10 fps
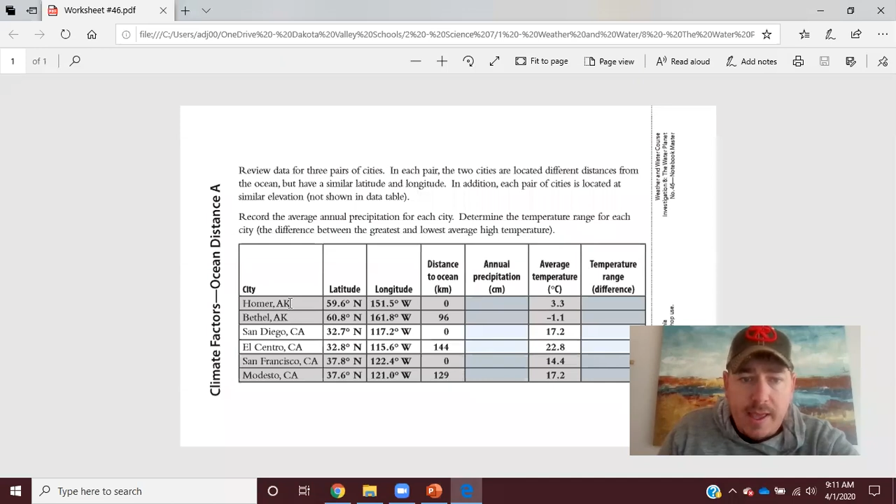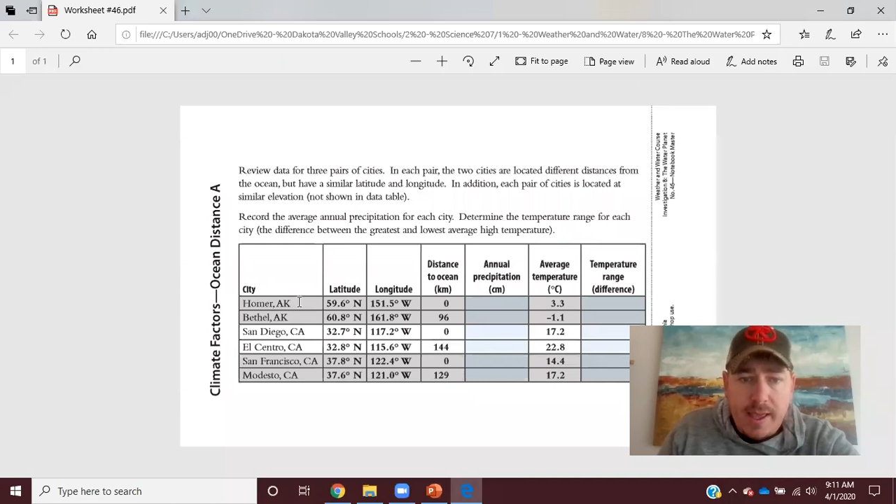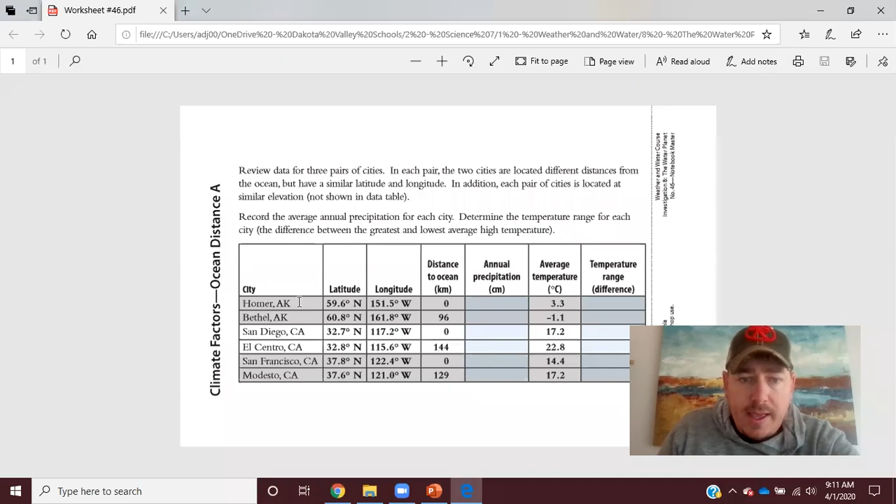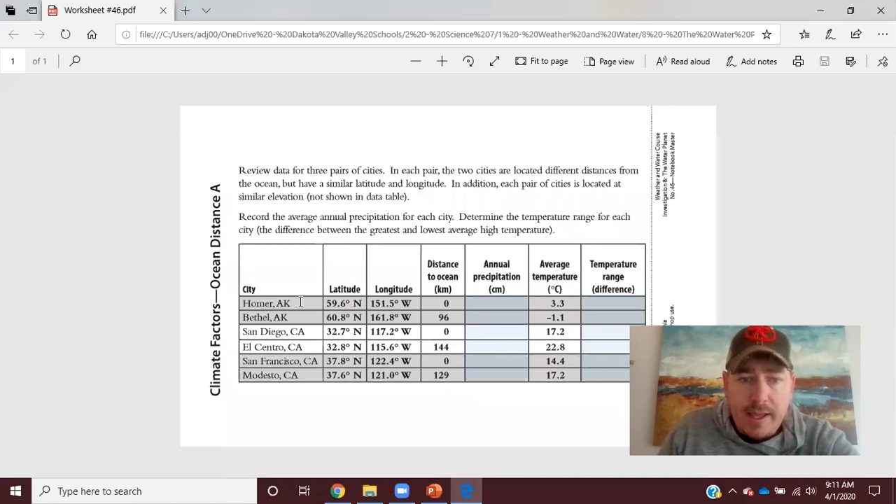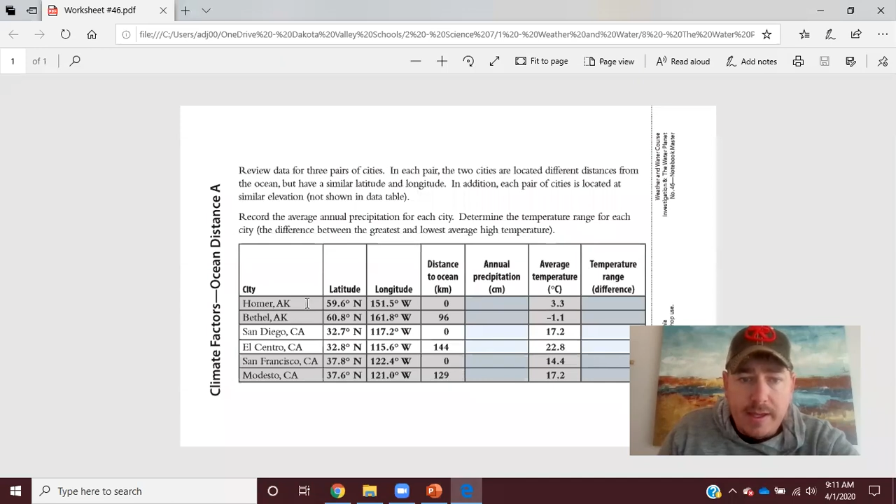
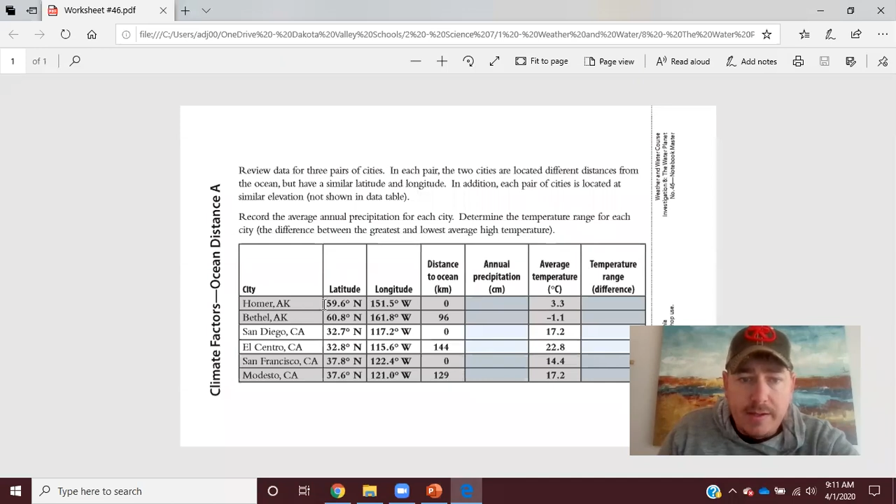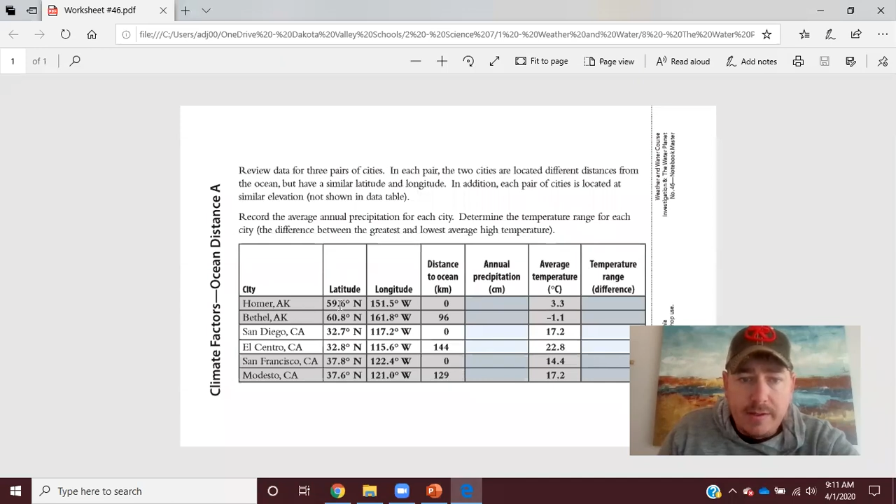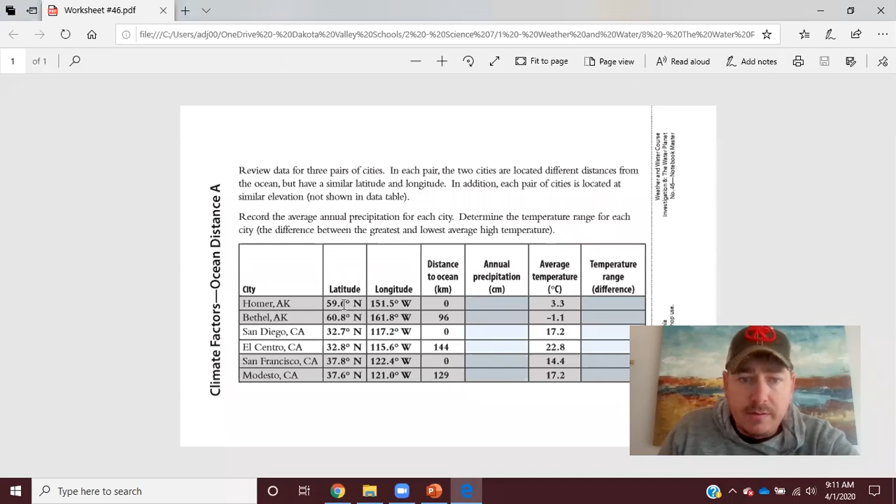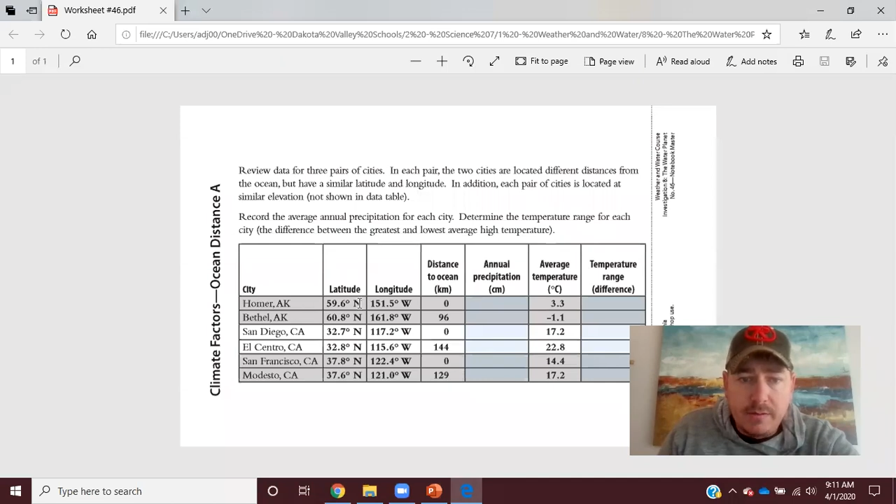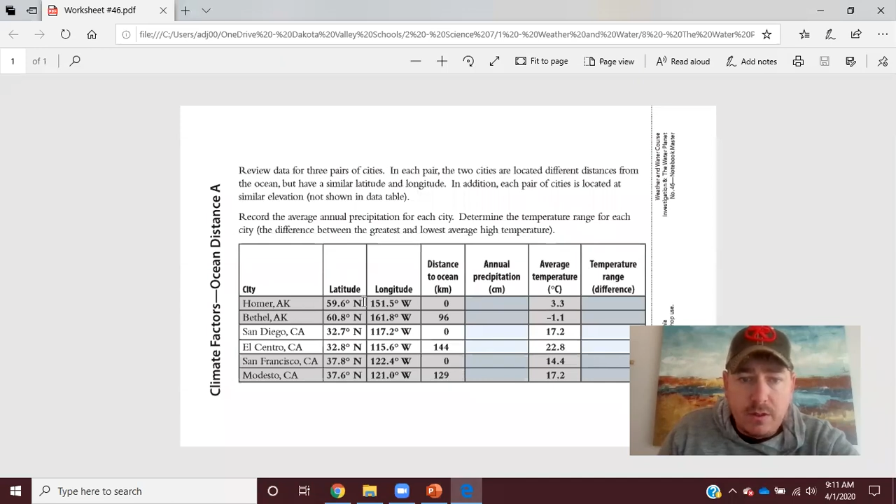
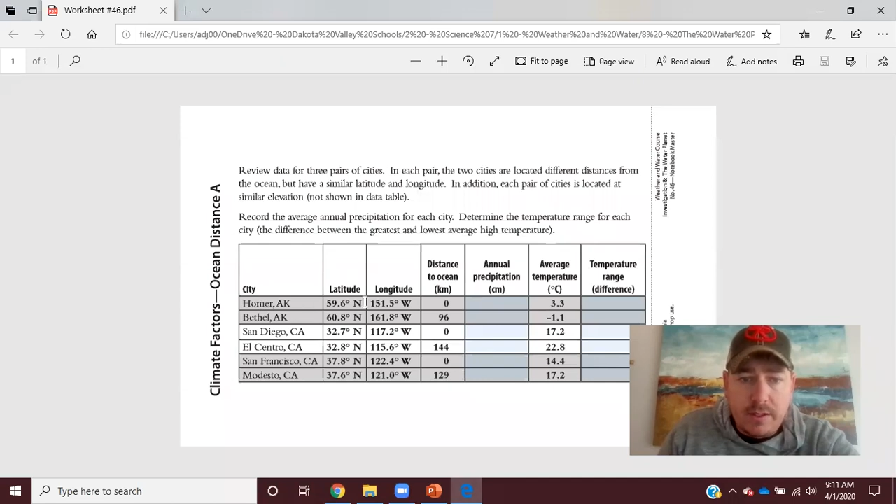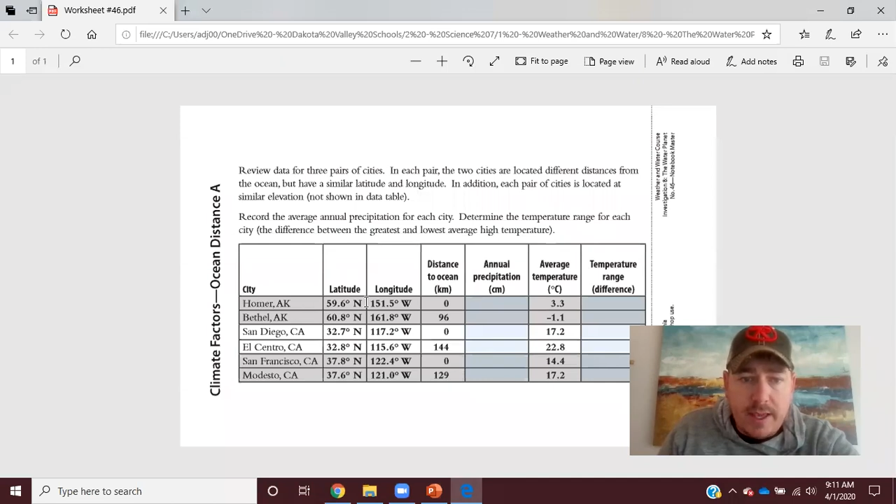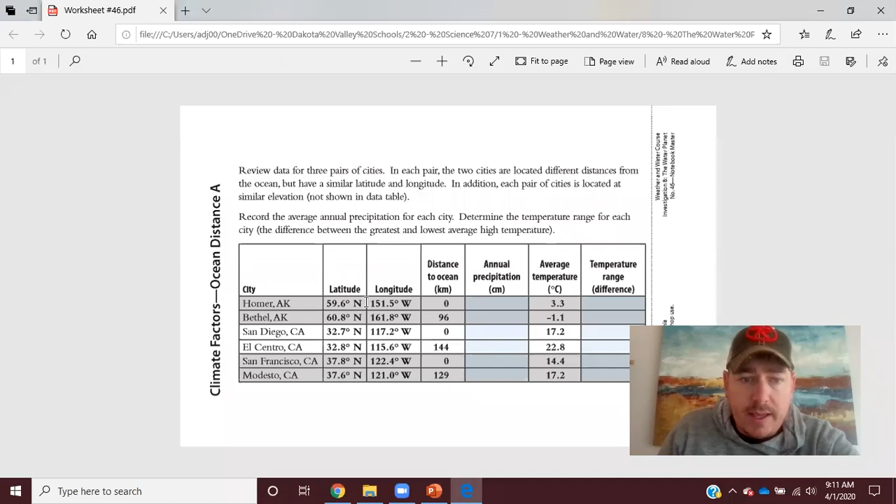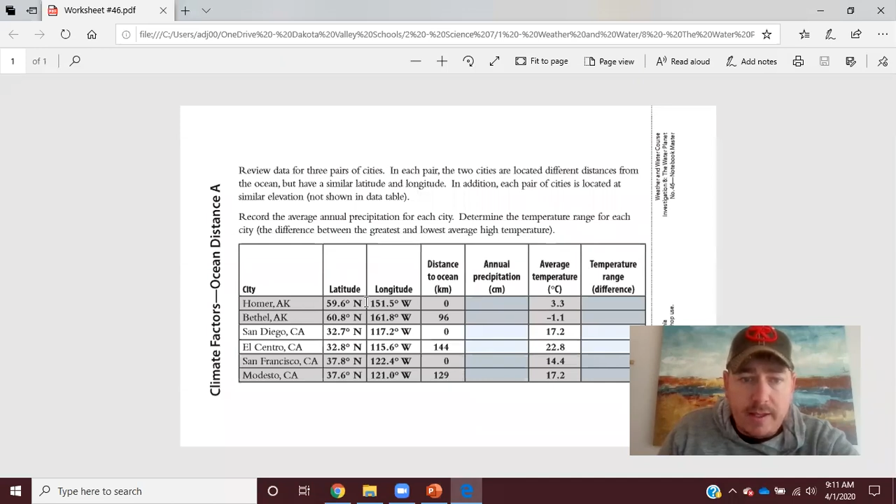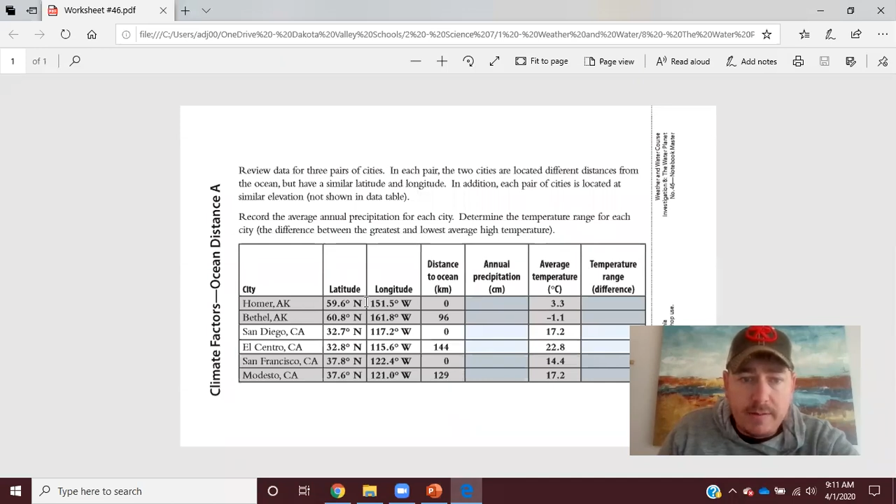and look
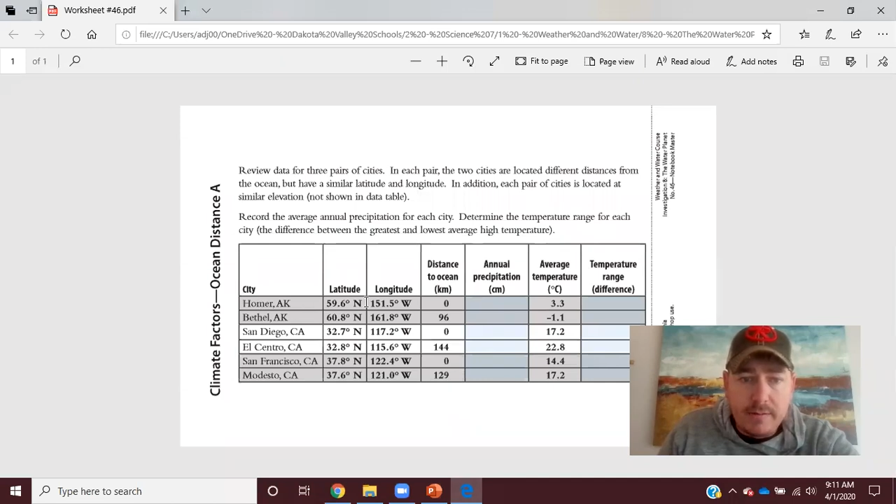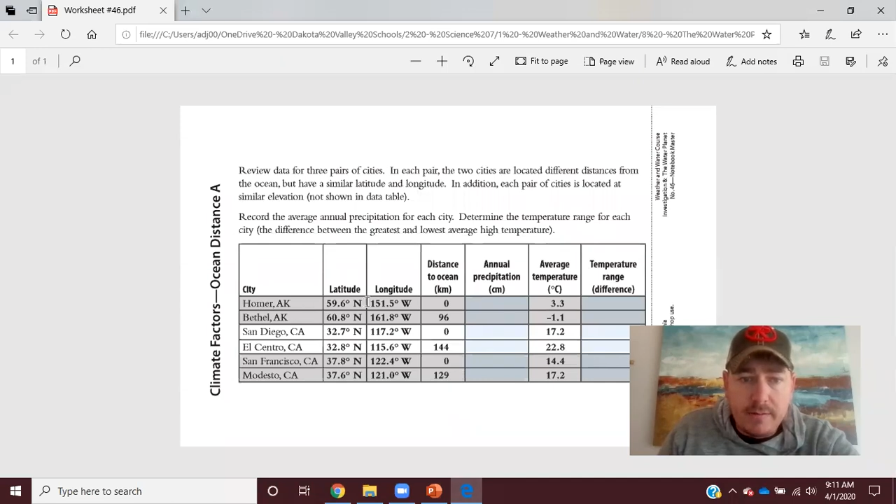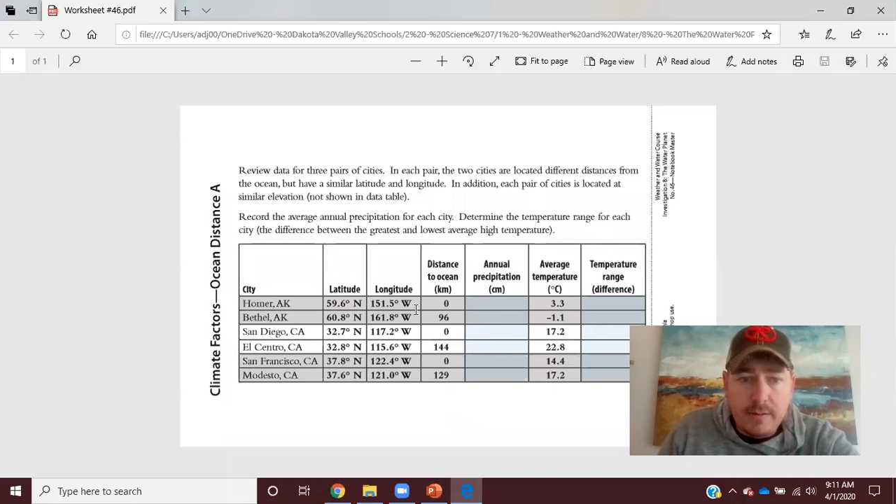at